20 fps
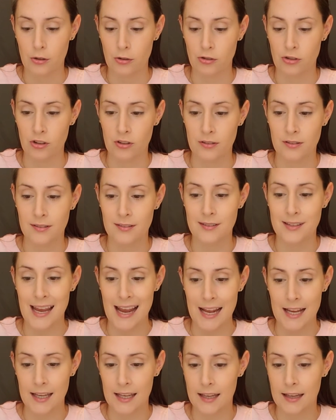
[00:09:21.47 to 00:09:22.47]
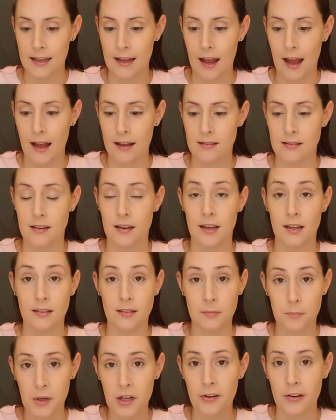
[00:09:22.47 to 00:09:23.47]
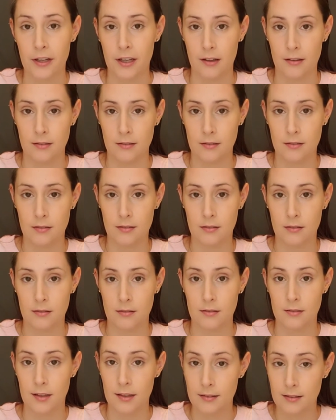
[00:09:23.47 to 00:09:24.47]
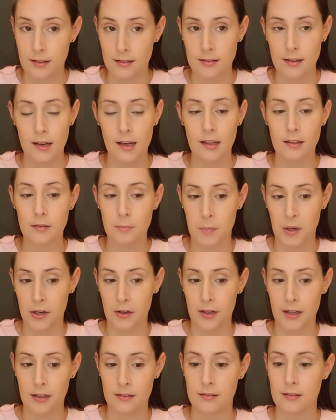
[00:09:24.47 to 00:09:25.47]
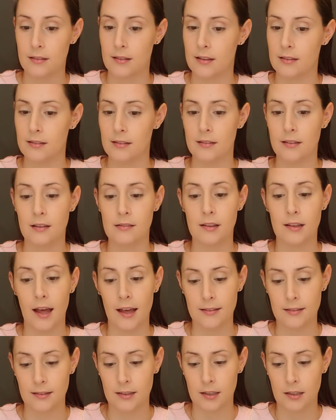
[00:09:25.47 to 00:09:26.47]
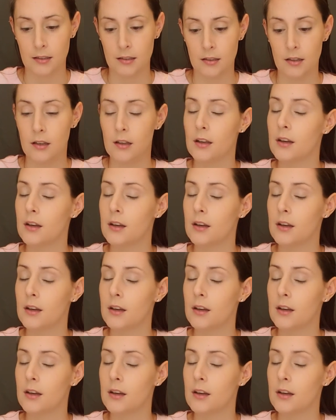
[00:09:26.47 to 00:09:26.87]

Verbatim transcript: Just take it as an experience. This is an experience, this is a lesson,